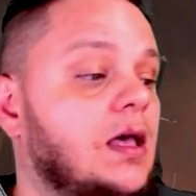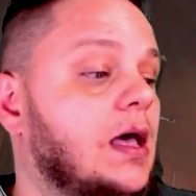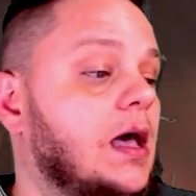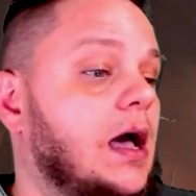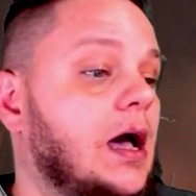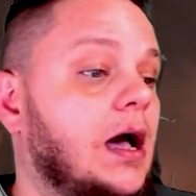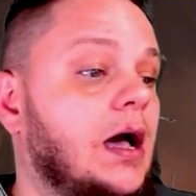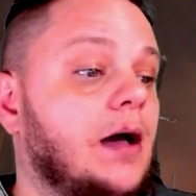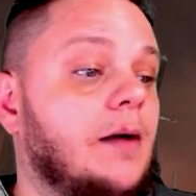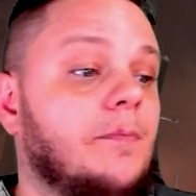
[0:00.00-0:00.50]

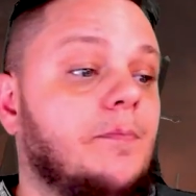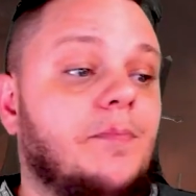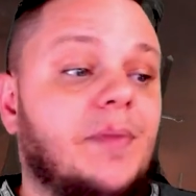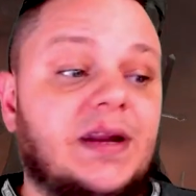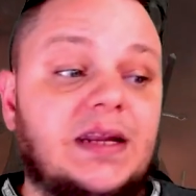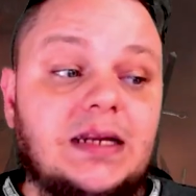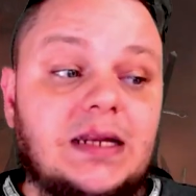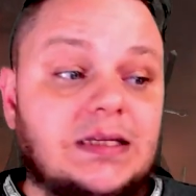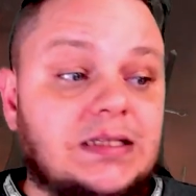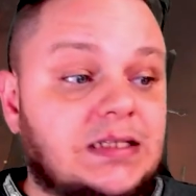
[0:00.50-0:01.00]
But
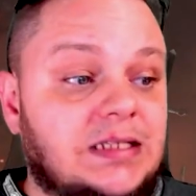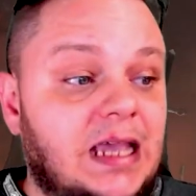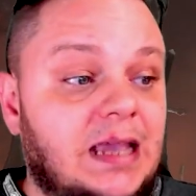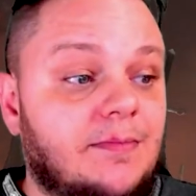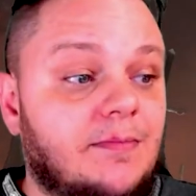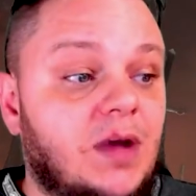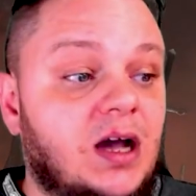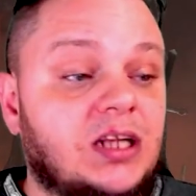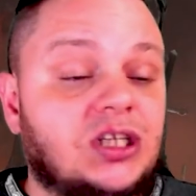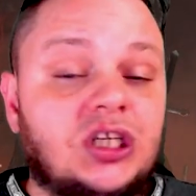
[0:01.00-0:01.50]
it doesn't take
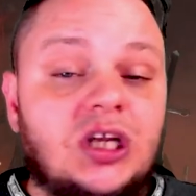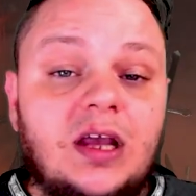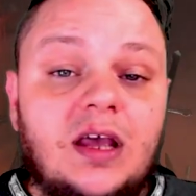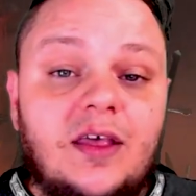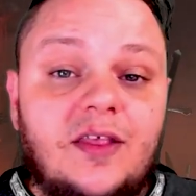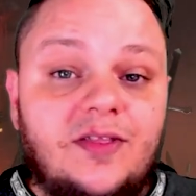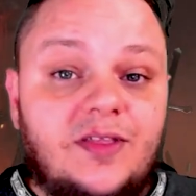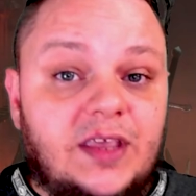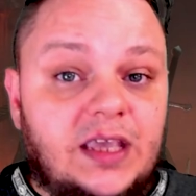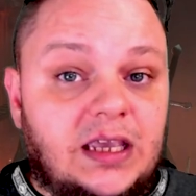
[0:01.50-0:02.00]
much.
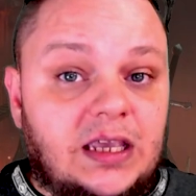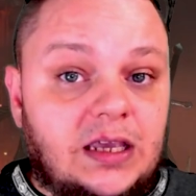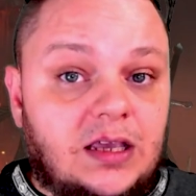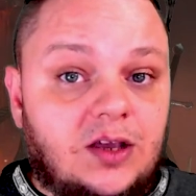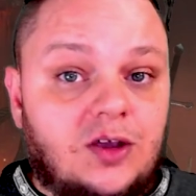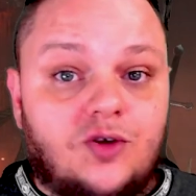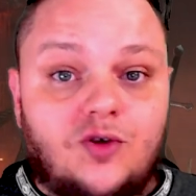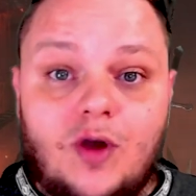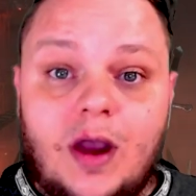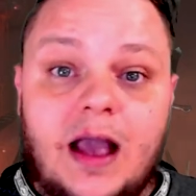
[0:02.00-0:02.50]
The
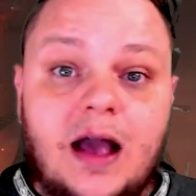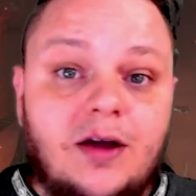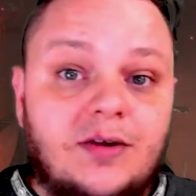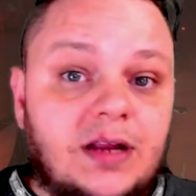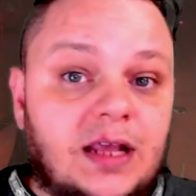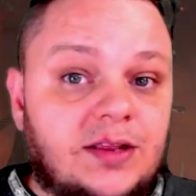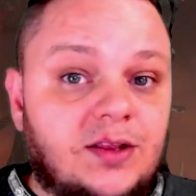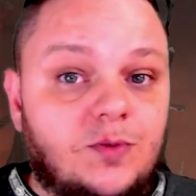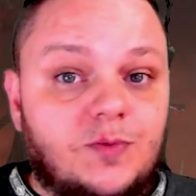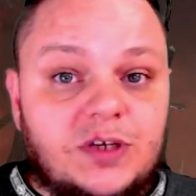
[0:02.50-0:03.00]
crown
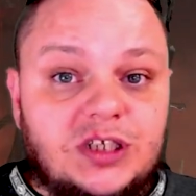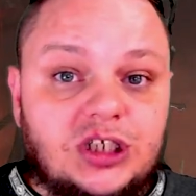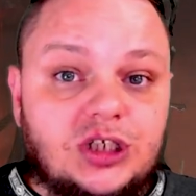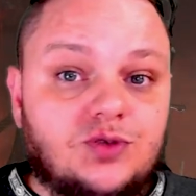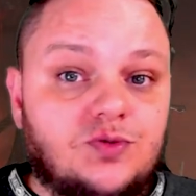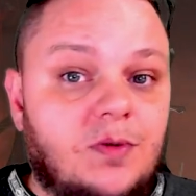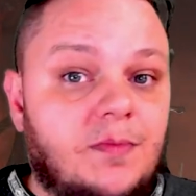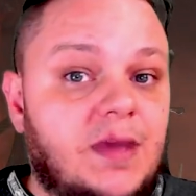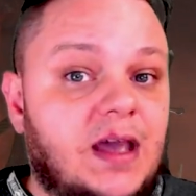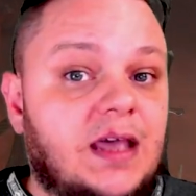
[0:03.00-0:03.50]
and the witch's
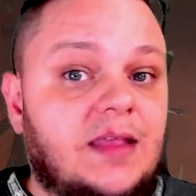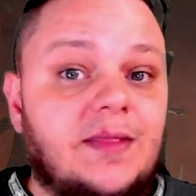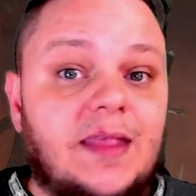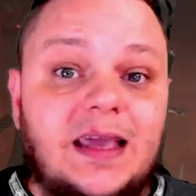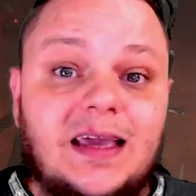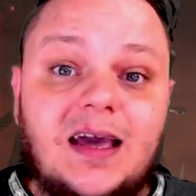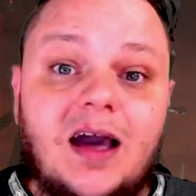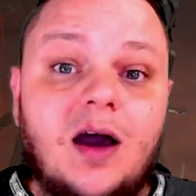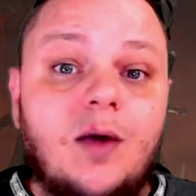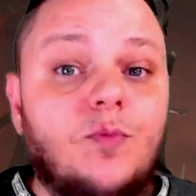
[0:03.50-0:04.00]
remain, they
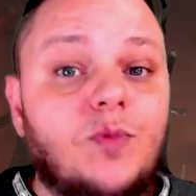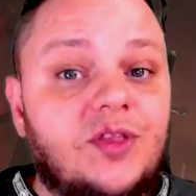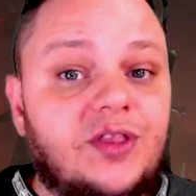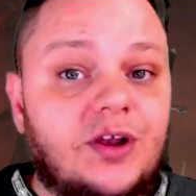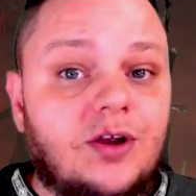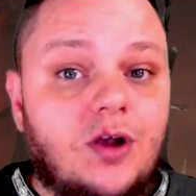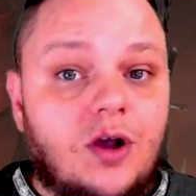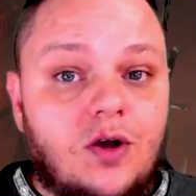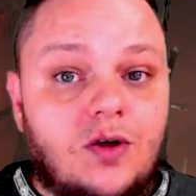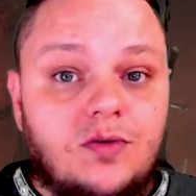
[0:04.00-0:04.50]
come with
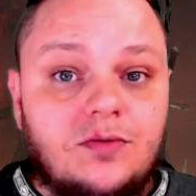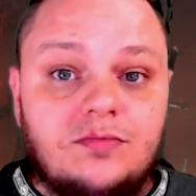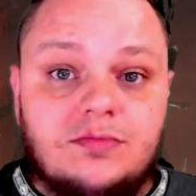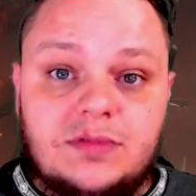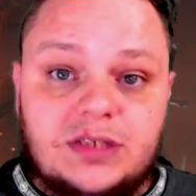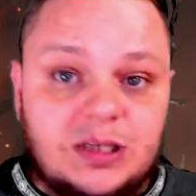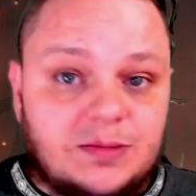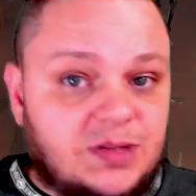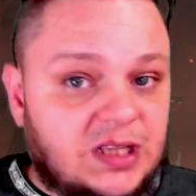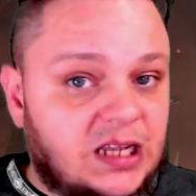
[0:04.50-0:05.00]
their own
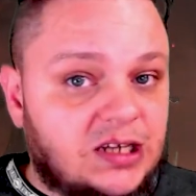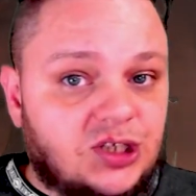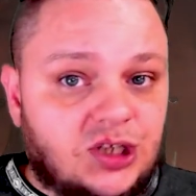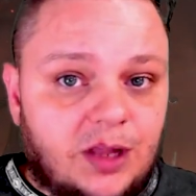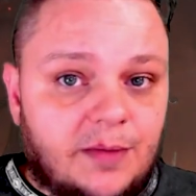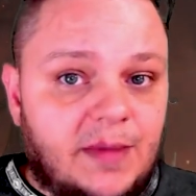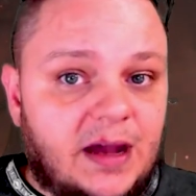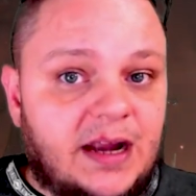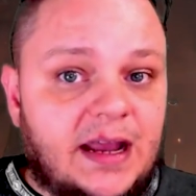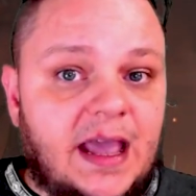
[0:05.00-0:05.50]
substantial
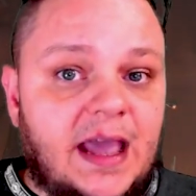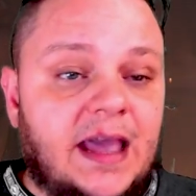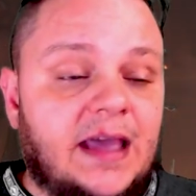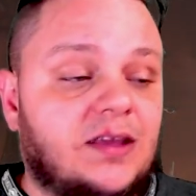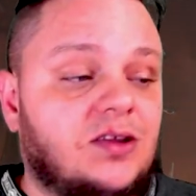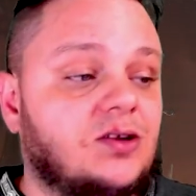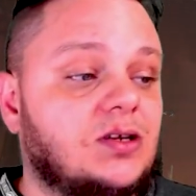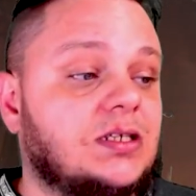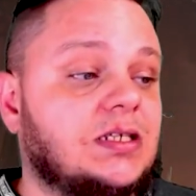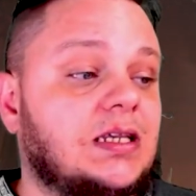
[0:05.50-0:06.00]
amount of
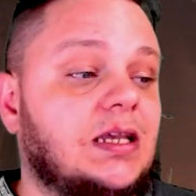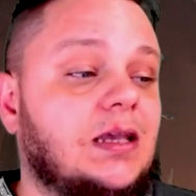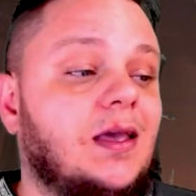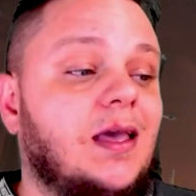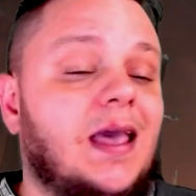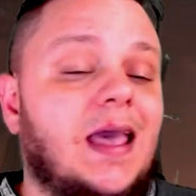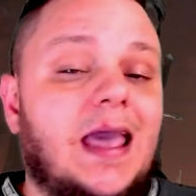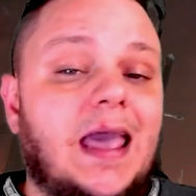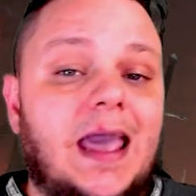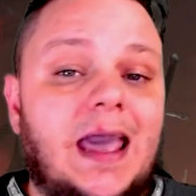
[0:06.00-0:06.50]
accuracy.
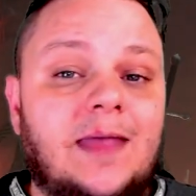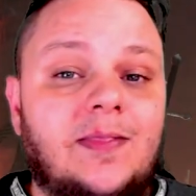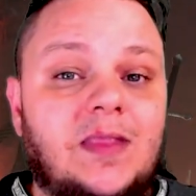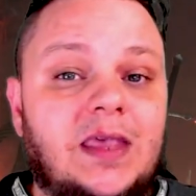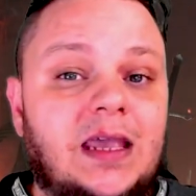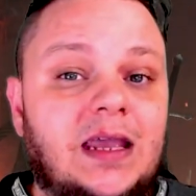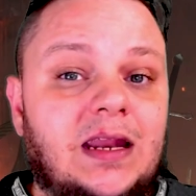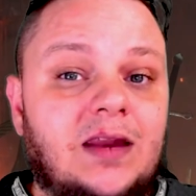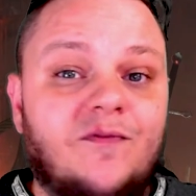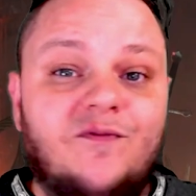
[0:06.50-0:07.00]
And
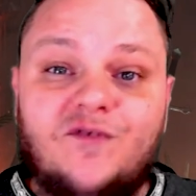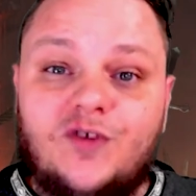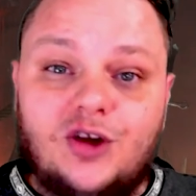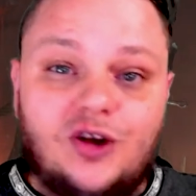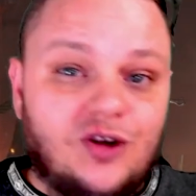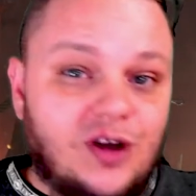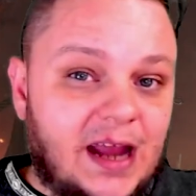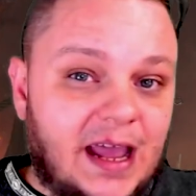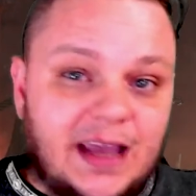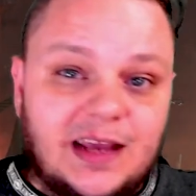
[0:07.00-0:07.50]
then for your
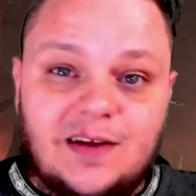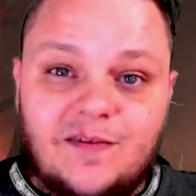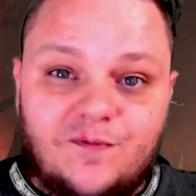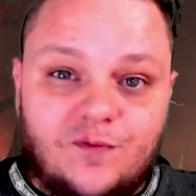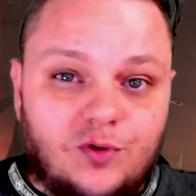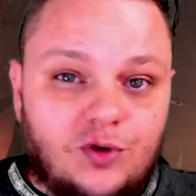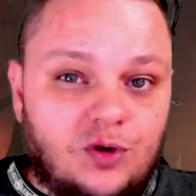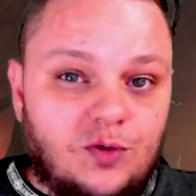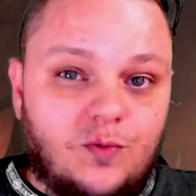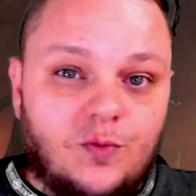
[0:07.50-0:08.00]
negative
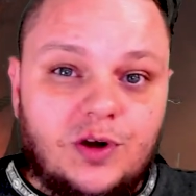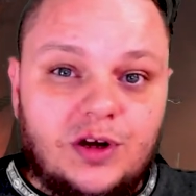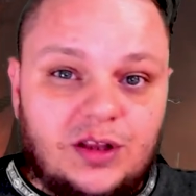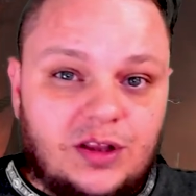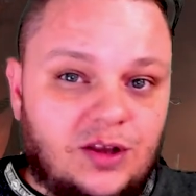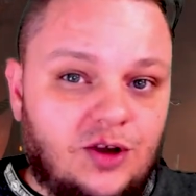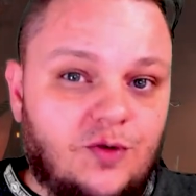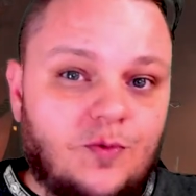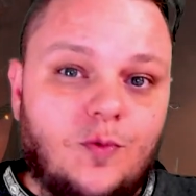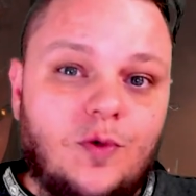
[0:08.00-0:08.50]
rune,
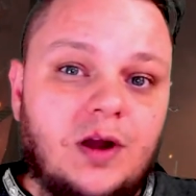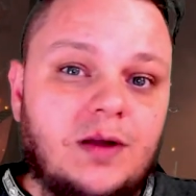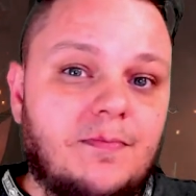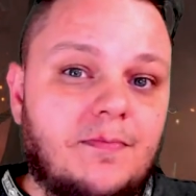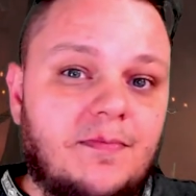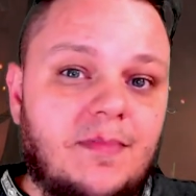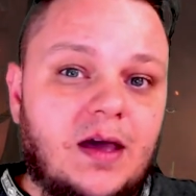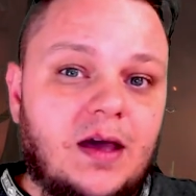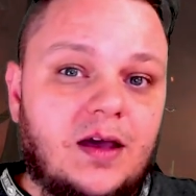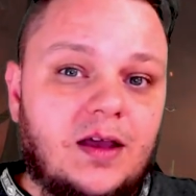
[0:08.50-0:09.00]

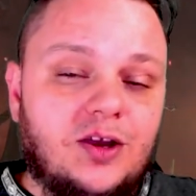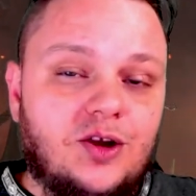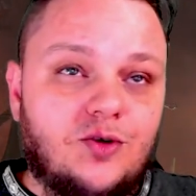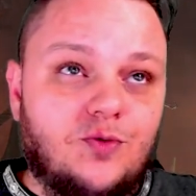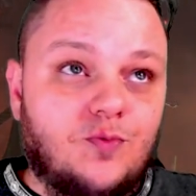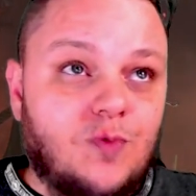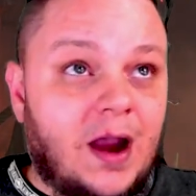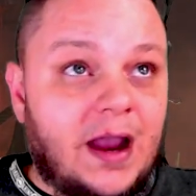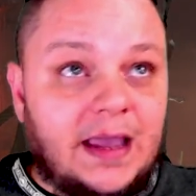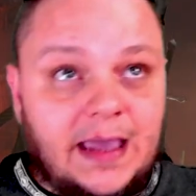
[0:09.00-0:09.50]
your
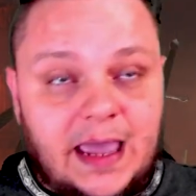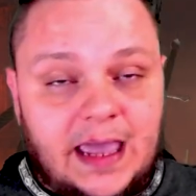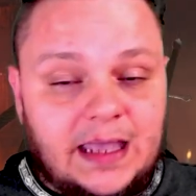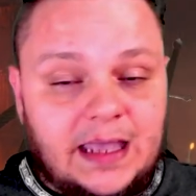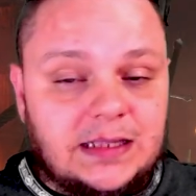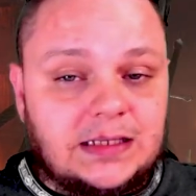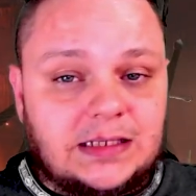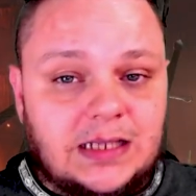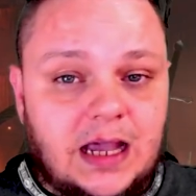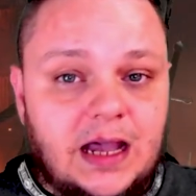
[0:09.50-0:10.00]
right
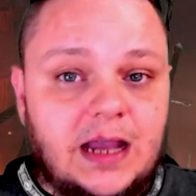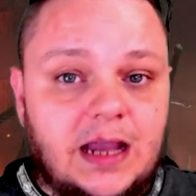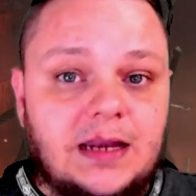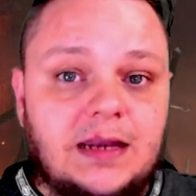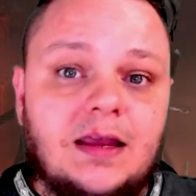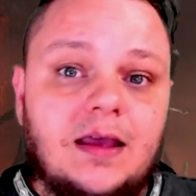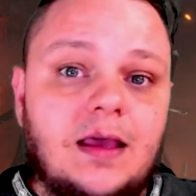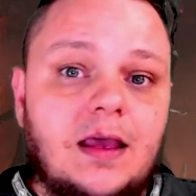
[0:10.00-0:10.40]
hand side